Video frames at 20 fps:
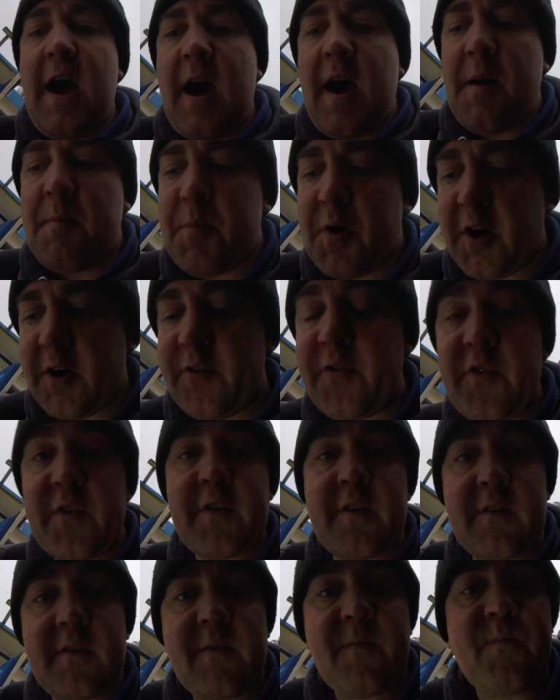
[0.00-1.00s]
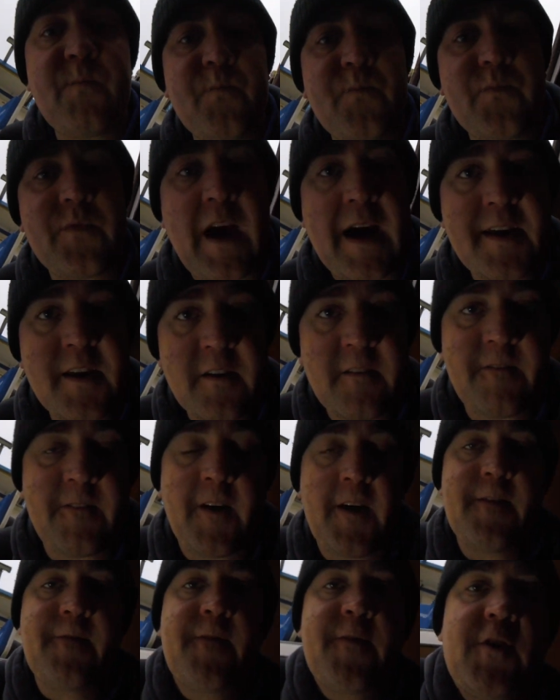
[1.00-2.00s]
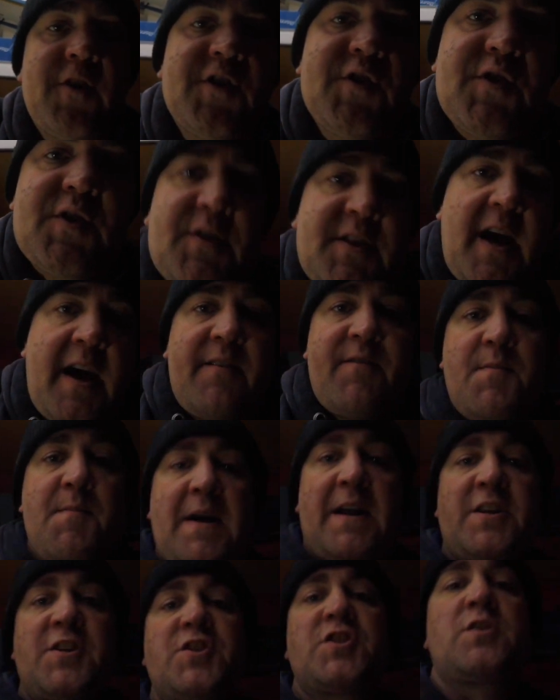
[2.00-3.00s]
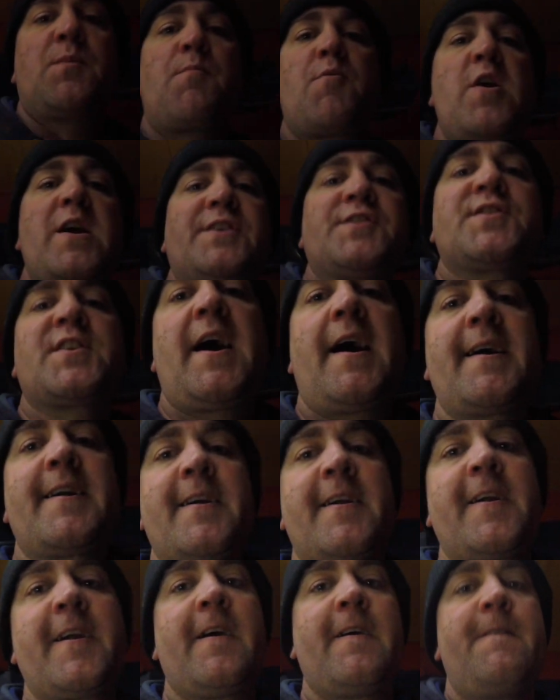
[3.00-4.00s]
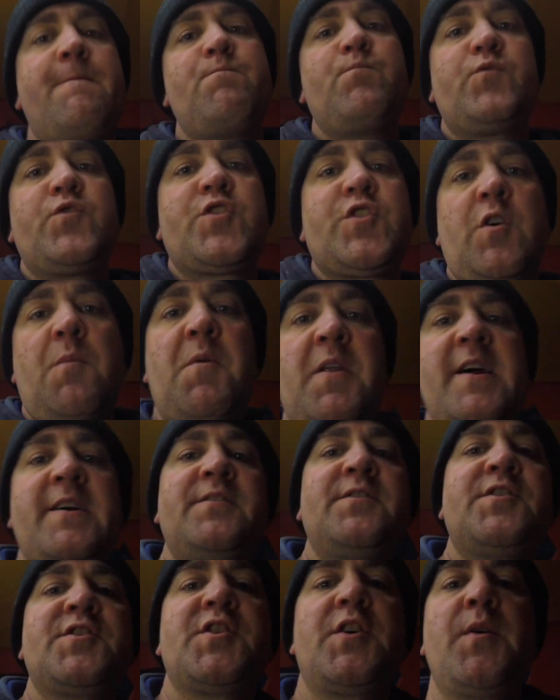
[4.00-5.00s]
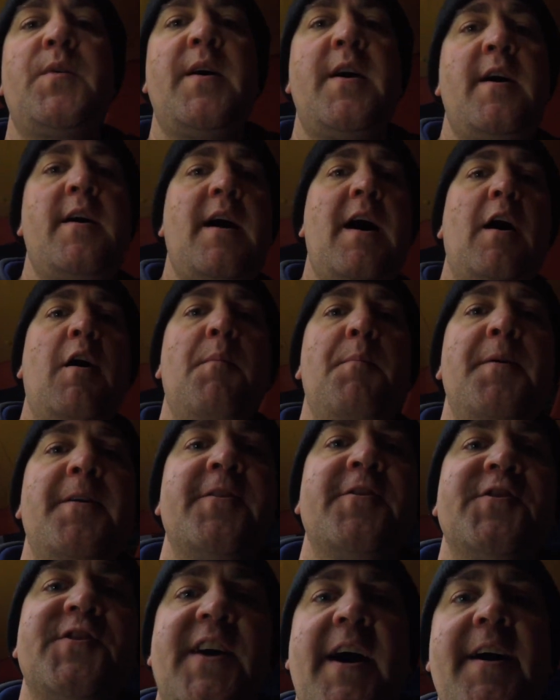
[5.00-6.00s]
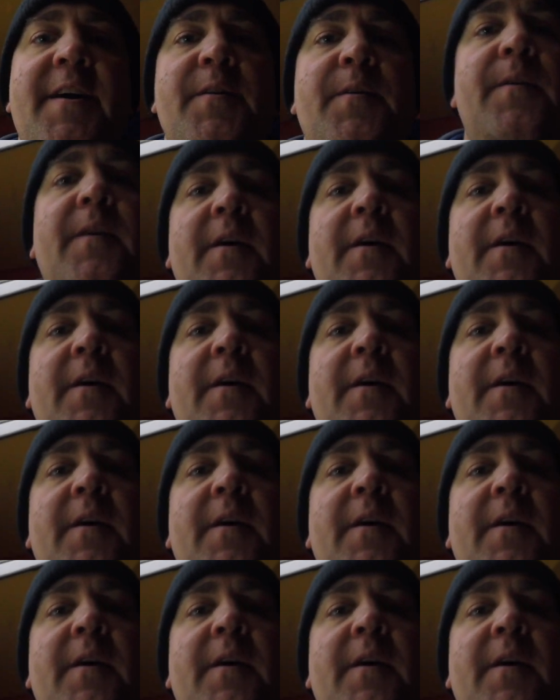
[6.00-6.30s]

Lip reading: But thankfully for us, Davey managed to press gang someone into helping us out,